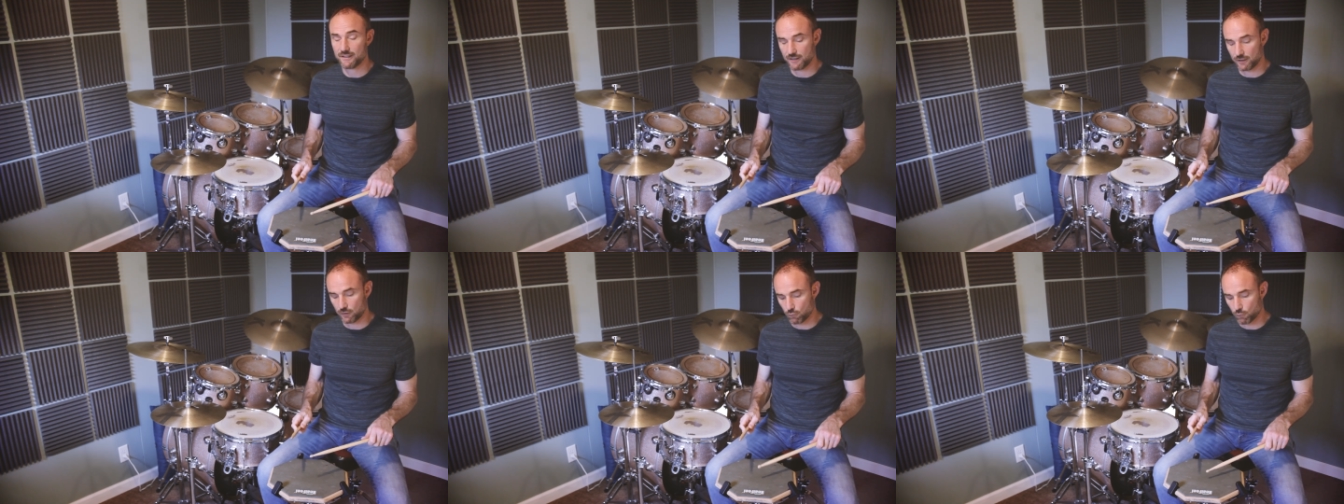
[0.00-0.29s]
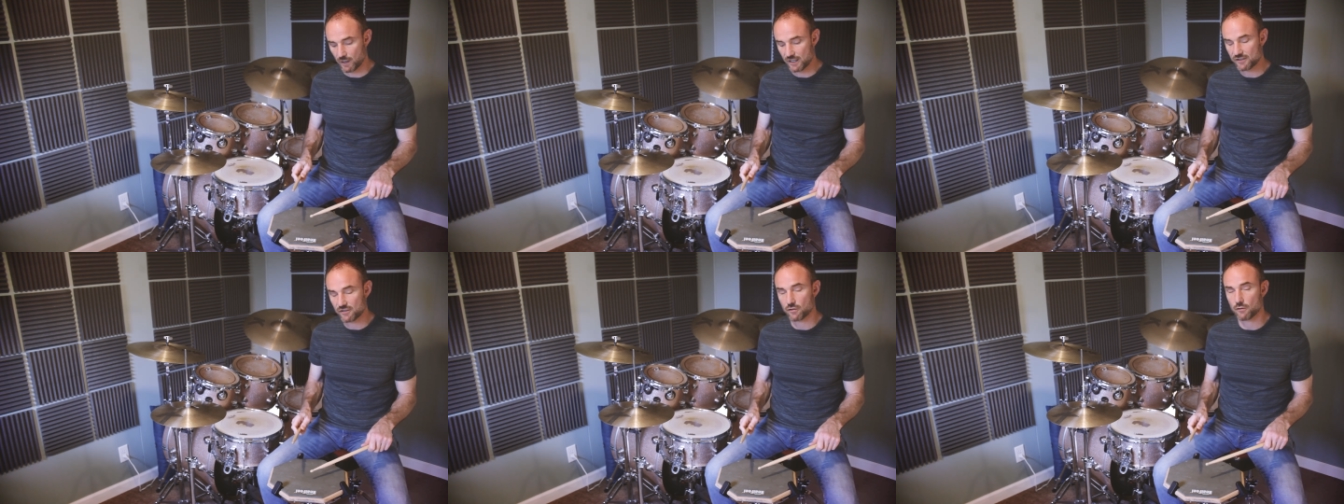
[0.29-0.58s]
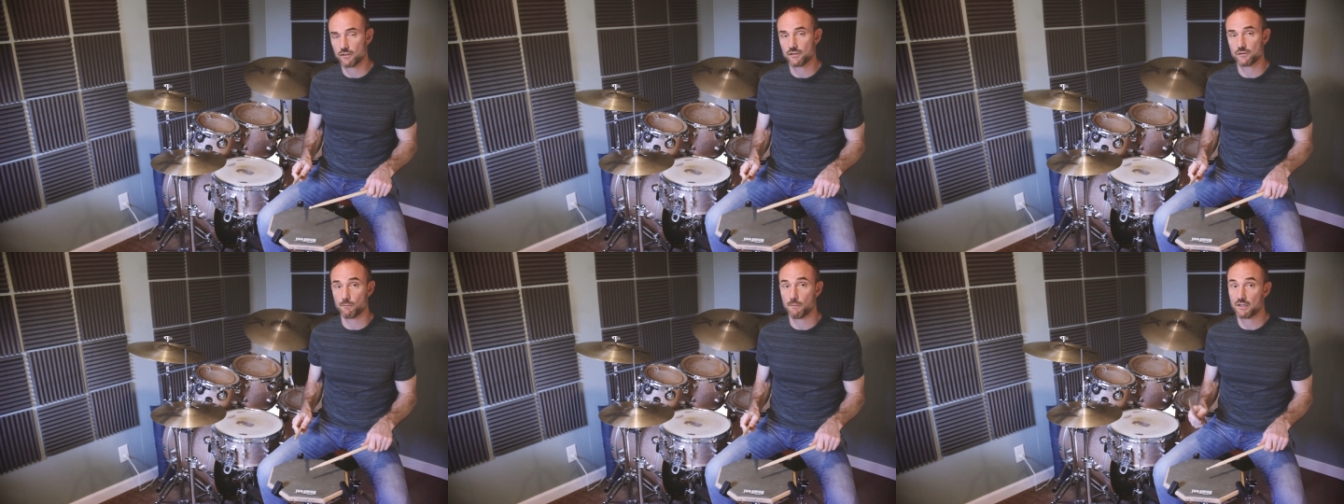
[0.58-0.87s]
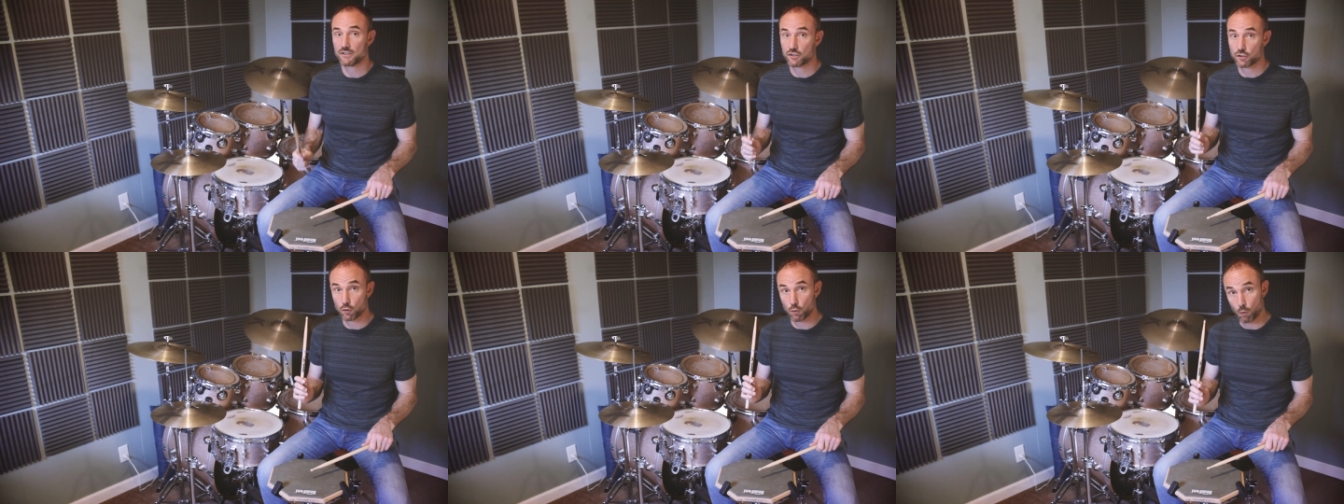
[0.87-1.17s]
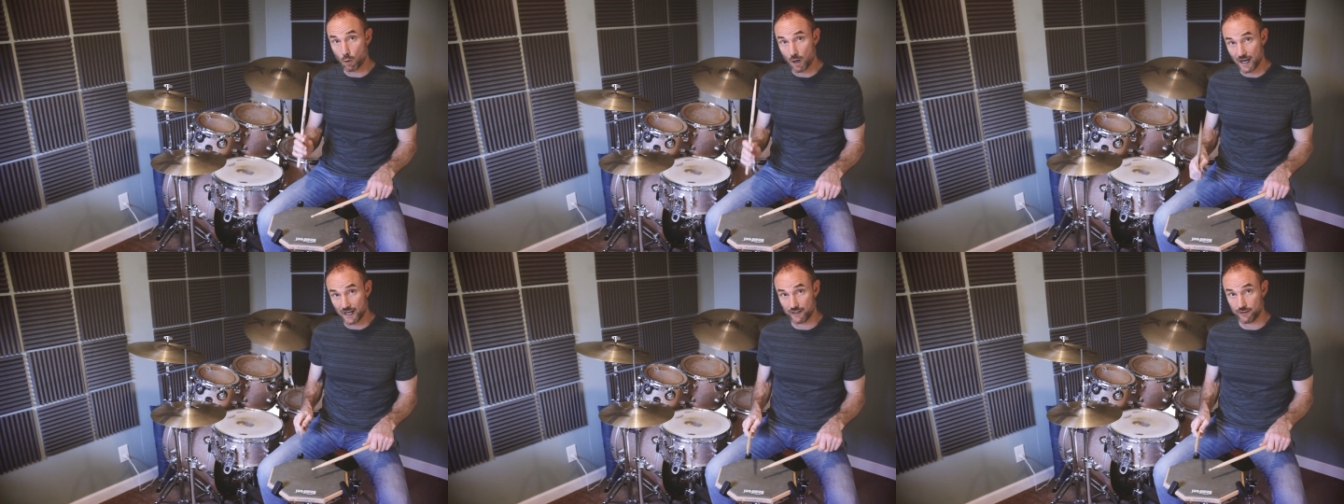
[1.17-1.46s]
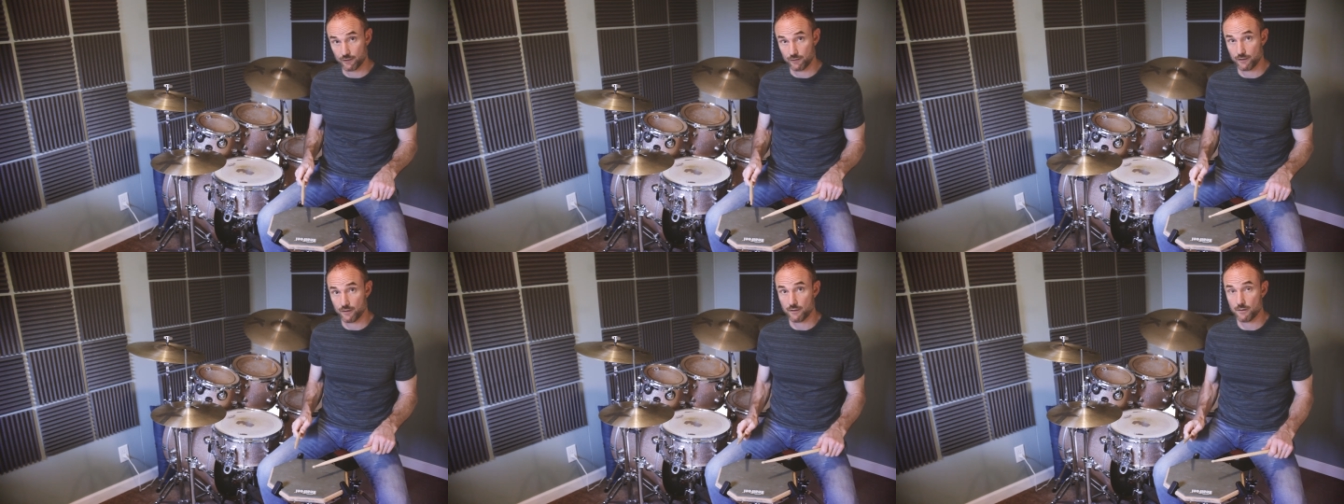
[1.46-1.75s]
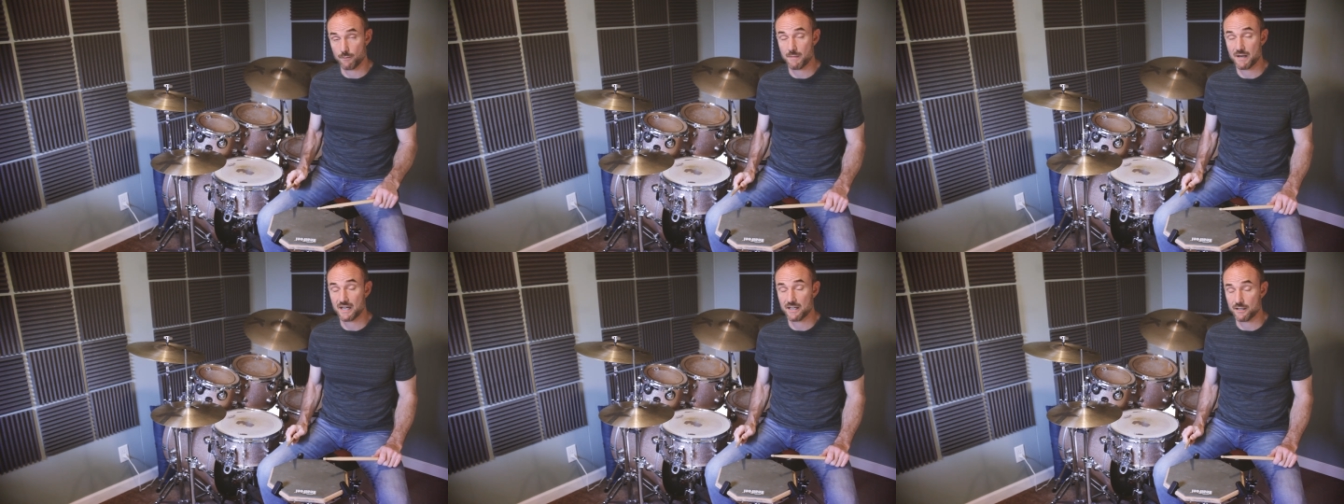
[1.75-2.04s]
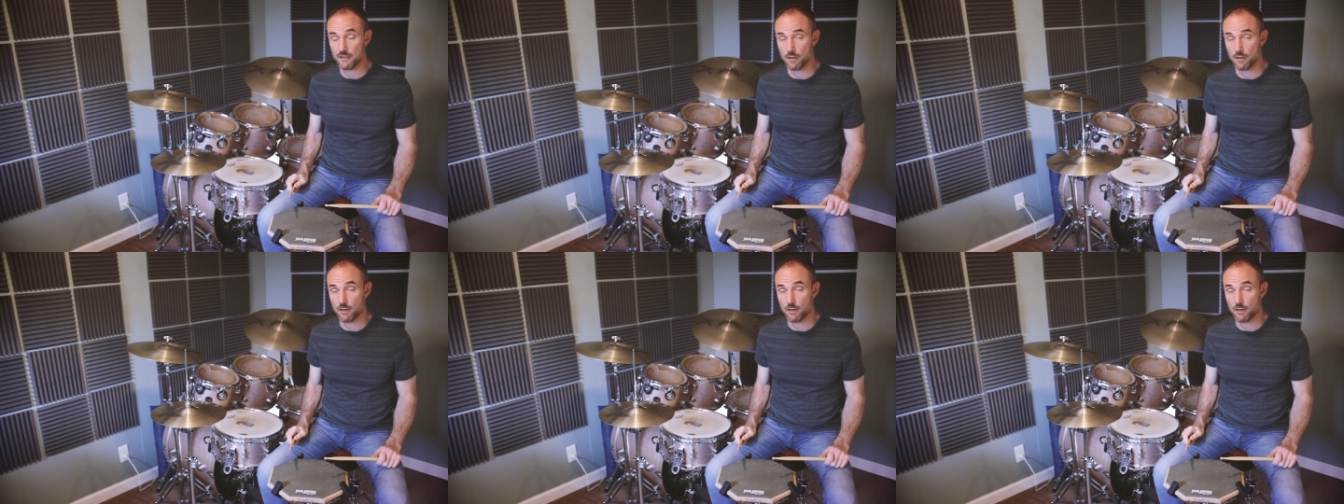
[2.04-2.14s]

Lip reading: the grace note is much quieter than the main